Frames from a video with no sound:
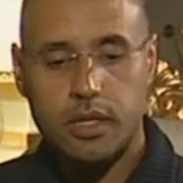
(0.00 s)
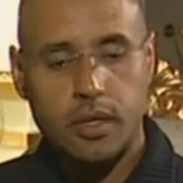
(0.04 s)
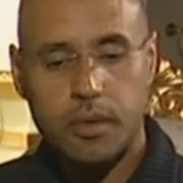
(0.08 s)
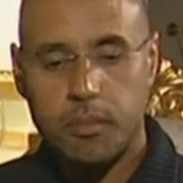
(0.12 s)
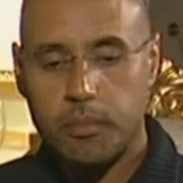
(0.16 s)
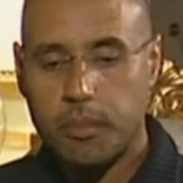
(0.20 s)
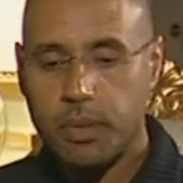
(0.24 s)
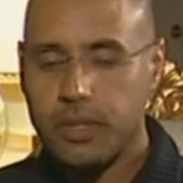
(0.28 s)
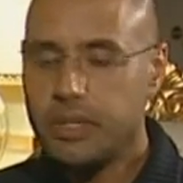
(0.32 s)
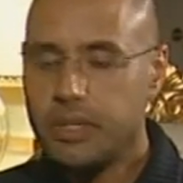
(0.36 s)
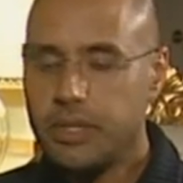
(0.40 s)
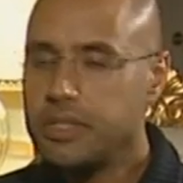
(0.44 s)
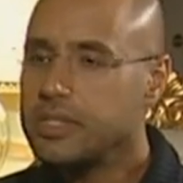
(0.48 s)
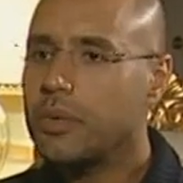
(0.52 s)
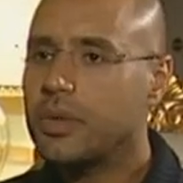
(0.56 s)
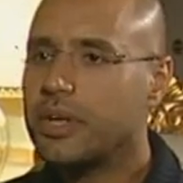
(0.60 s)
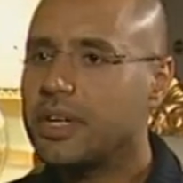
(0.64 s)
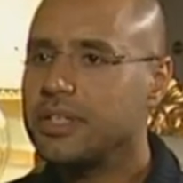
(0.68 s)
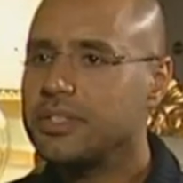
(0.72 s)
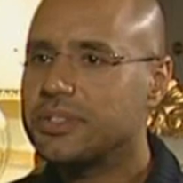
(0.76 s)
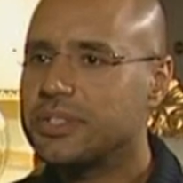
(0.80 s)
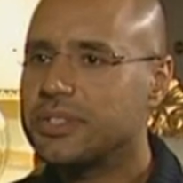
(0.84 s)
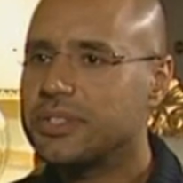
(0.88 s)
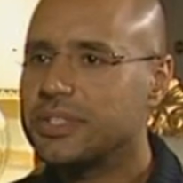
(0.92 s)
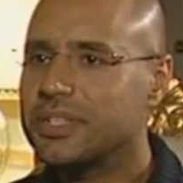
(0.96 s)
But this is our
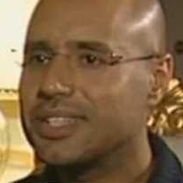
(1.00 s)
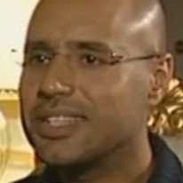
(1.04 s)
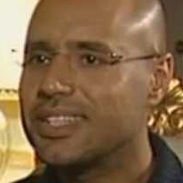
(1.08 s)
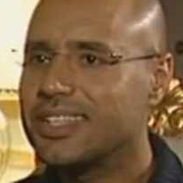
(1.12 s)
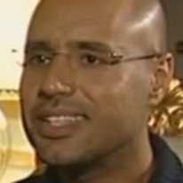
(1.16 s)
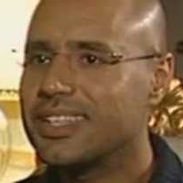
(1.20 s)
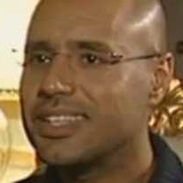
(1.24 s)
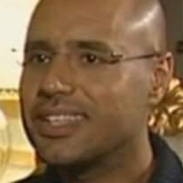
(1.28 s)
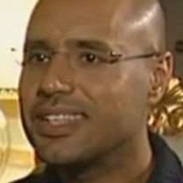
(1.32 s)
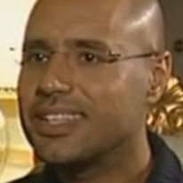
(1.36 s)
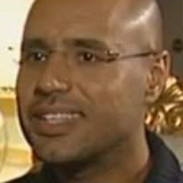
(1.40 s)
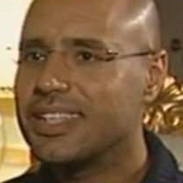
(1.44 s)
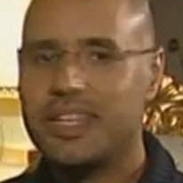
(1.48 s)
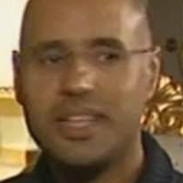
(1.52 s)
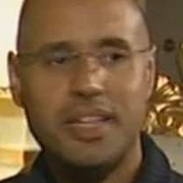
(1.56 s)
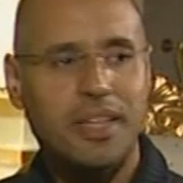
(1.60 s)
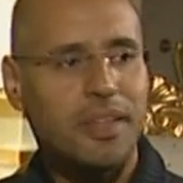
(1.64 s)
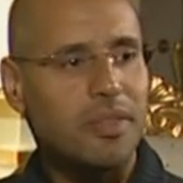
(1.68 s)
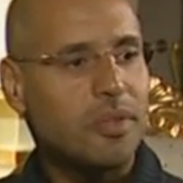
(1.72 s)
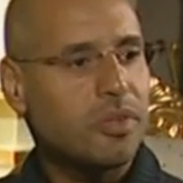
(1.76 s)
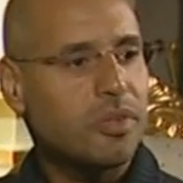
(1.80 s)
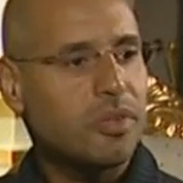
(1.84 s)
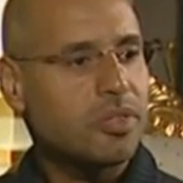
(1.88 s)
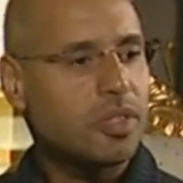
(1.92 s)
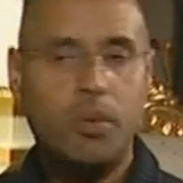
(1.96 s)
country.
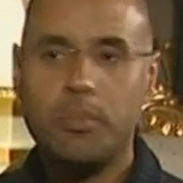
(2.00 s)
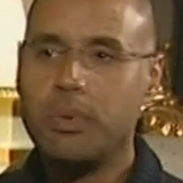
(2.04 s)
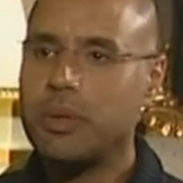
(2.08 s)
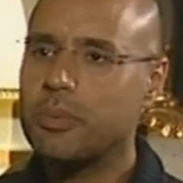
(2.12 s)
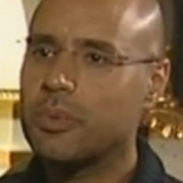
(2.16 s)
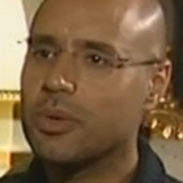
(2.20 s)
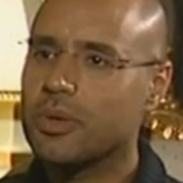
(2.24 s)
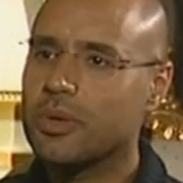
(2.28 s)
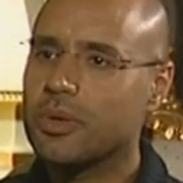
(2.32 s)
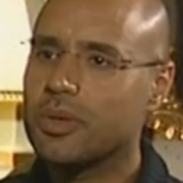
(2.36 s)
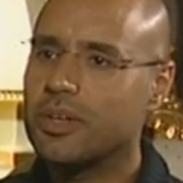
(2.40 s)
Those are our people.